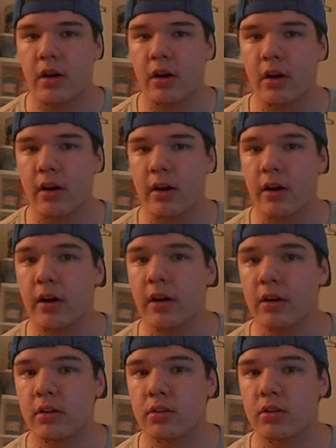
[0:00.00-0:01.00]

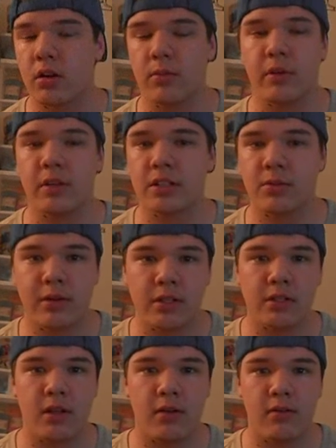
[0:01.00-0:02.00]
gonna be explaining
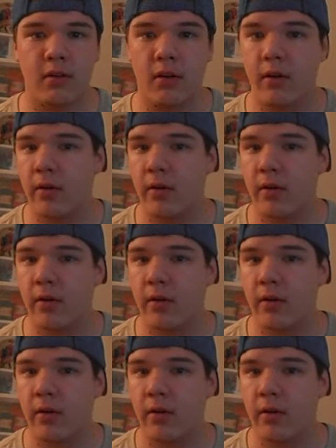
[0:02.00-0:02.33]
stuff,